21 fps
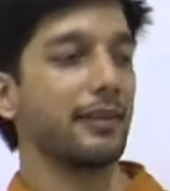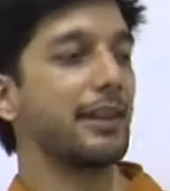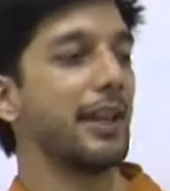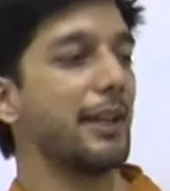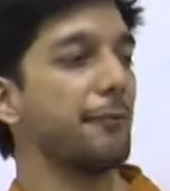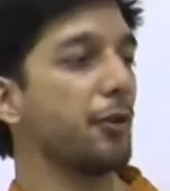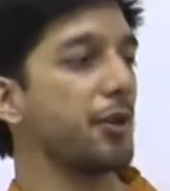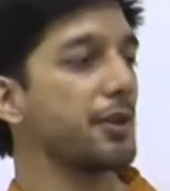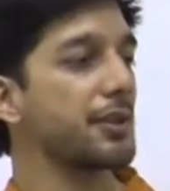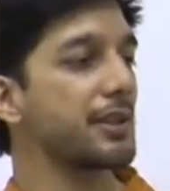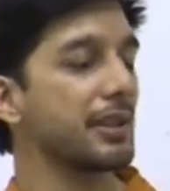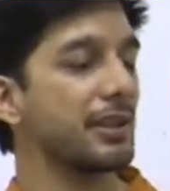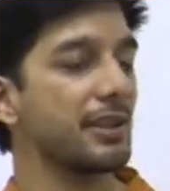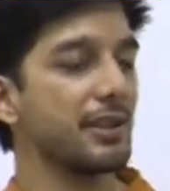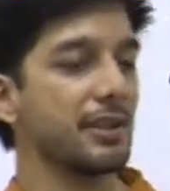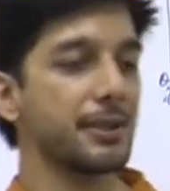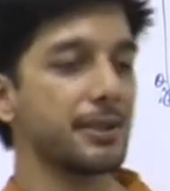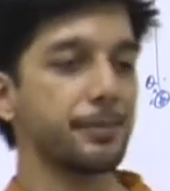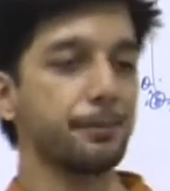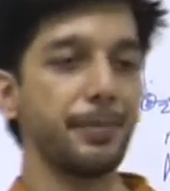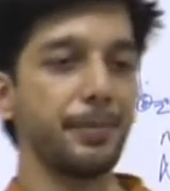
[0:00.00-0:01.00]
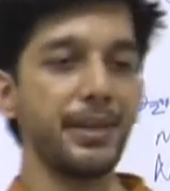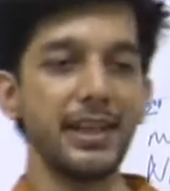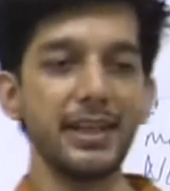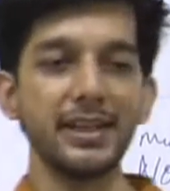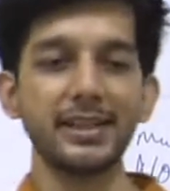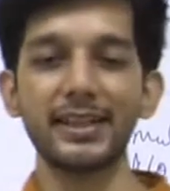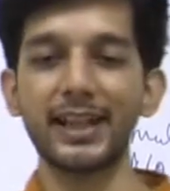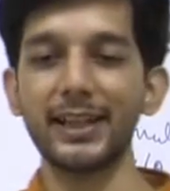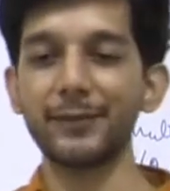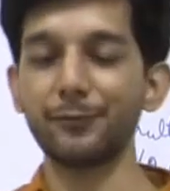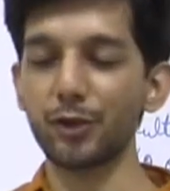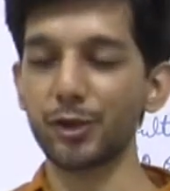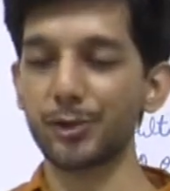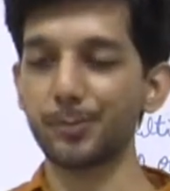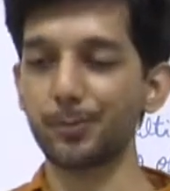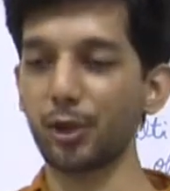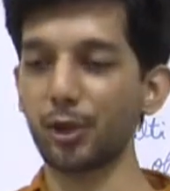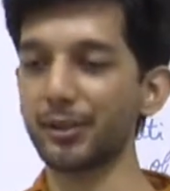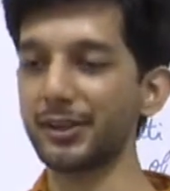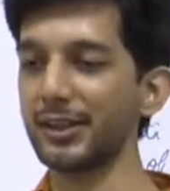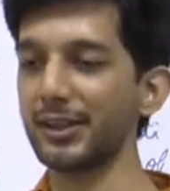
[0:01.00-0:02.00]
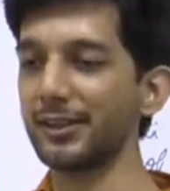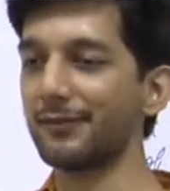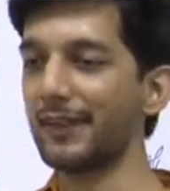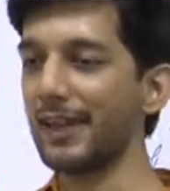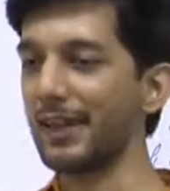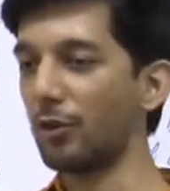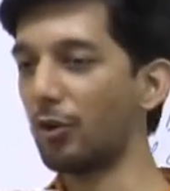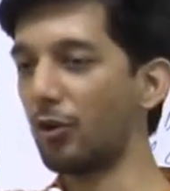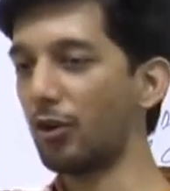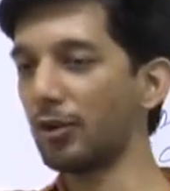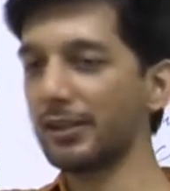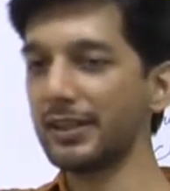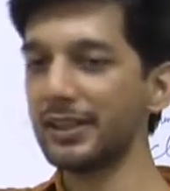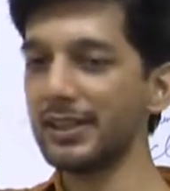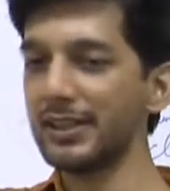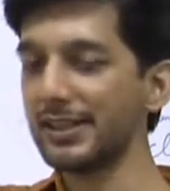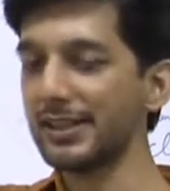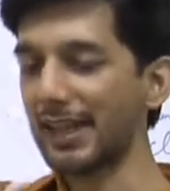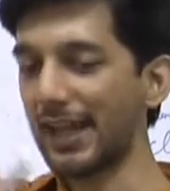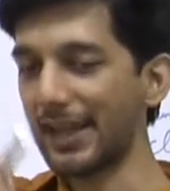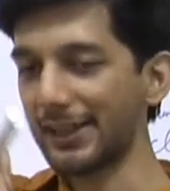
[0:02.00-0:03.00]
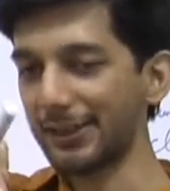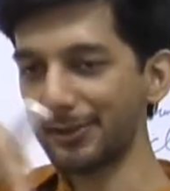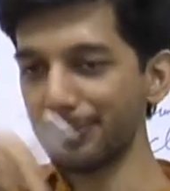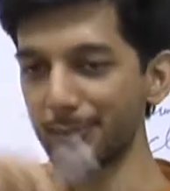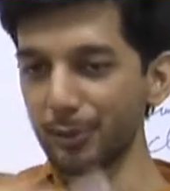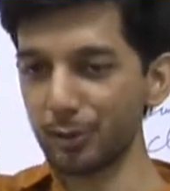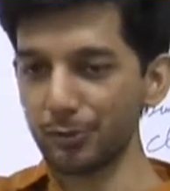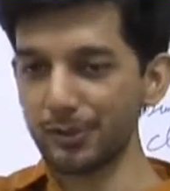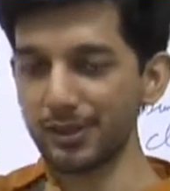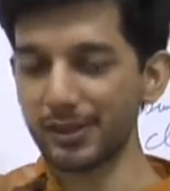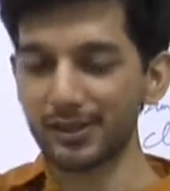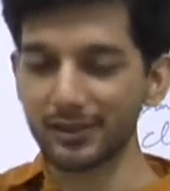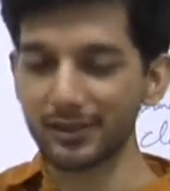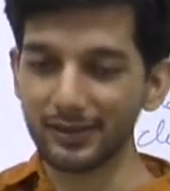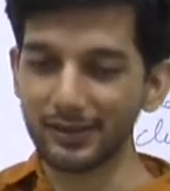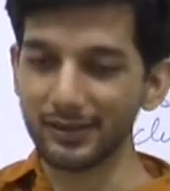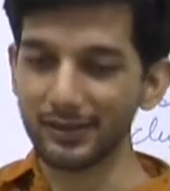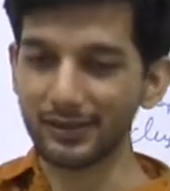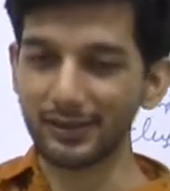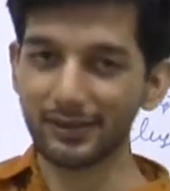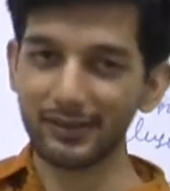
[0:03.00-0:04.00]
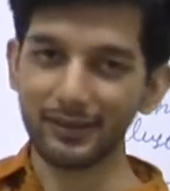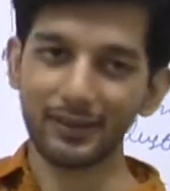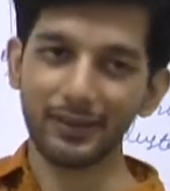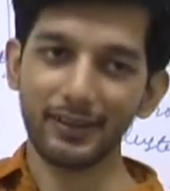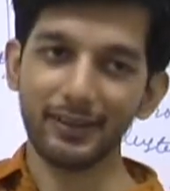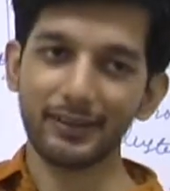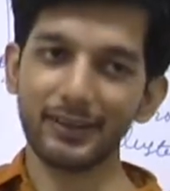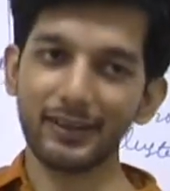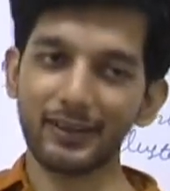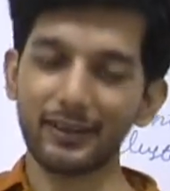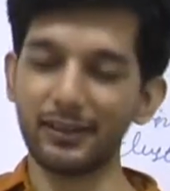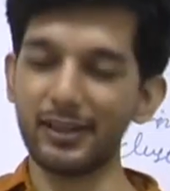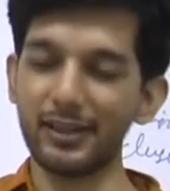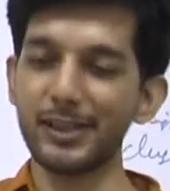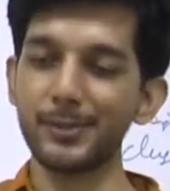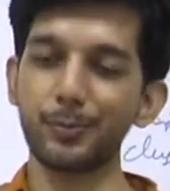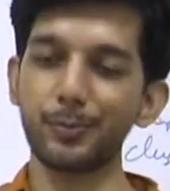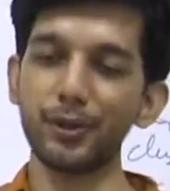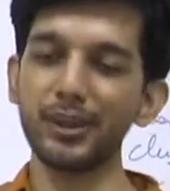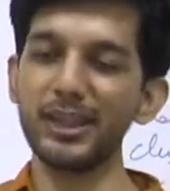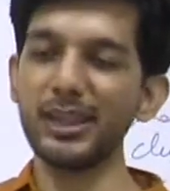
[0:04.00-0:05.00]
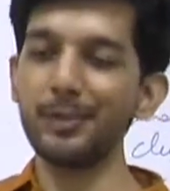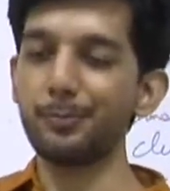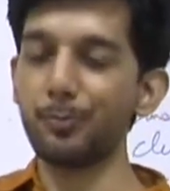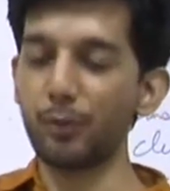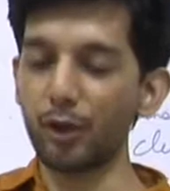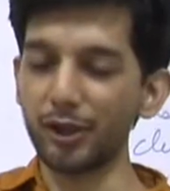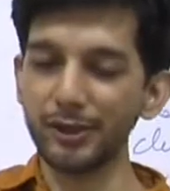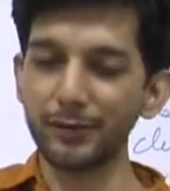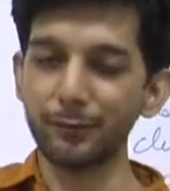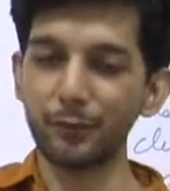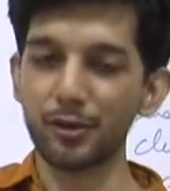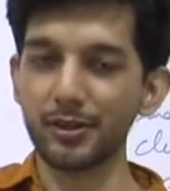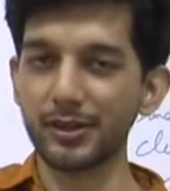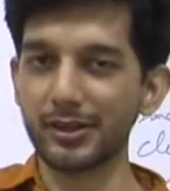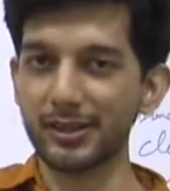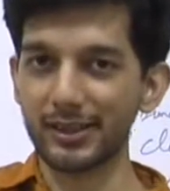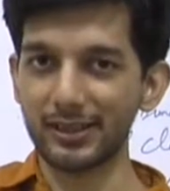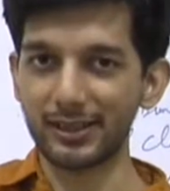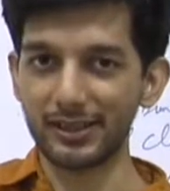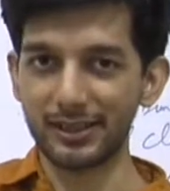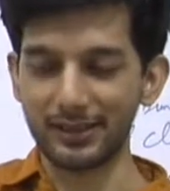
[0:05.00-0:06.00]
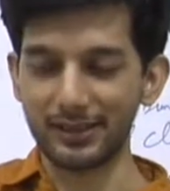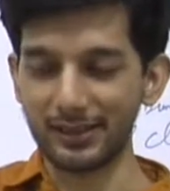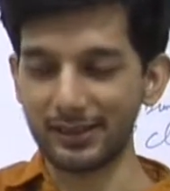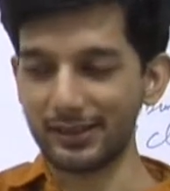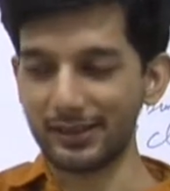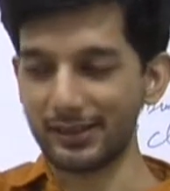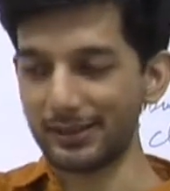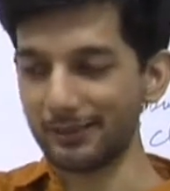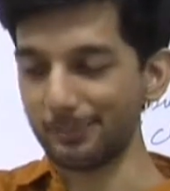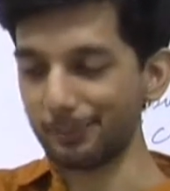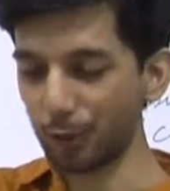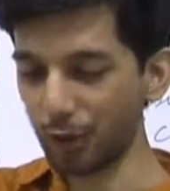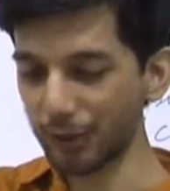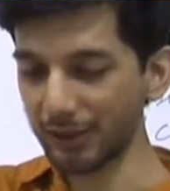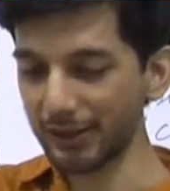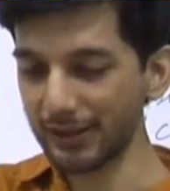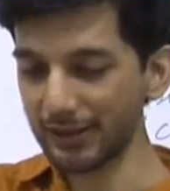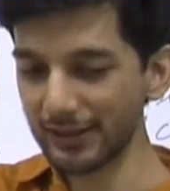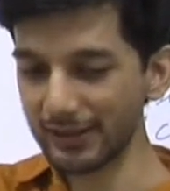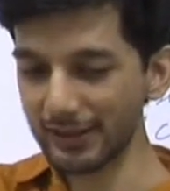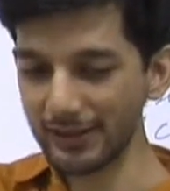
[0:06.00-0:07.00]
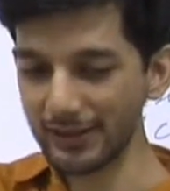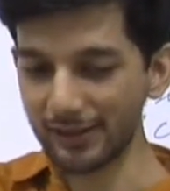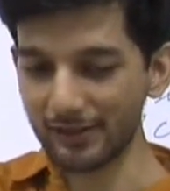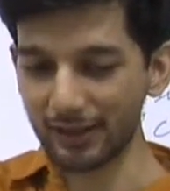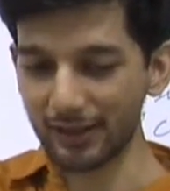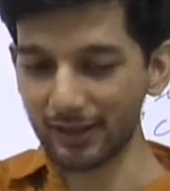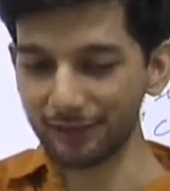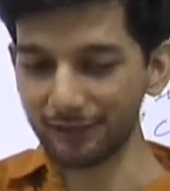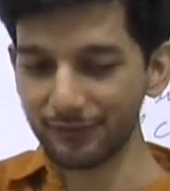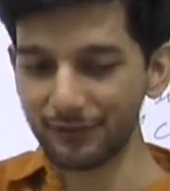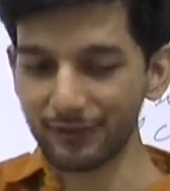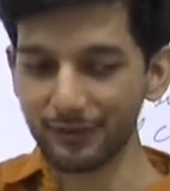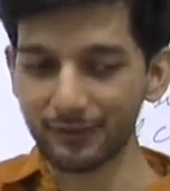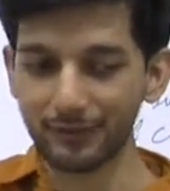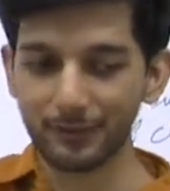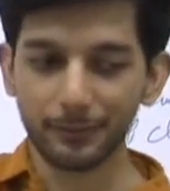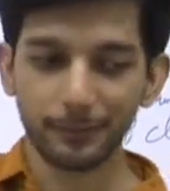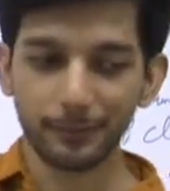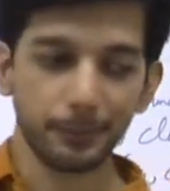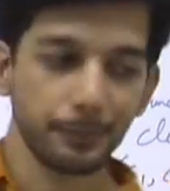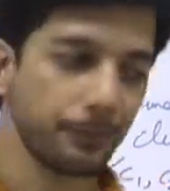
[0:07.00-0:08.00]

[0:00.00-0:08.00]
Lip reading: There was a space that was plotted where all these attributes, the corresponding point was plotted in this graph.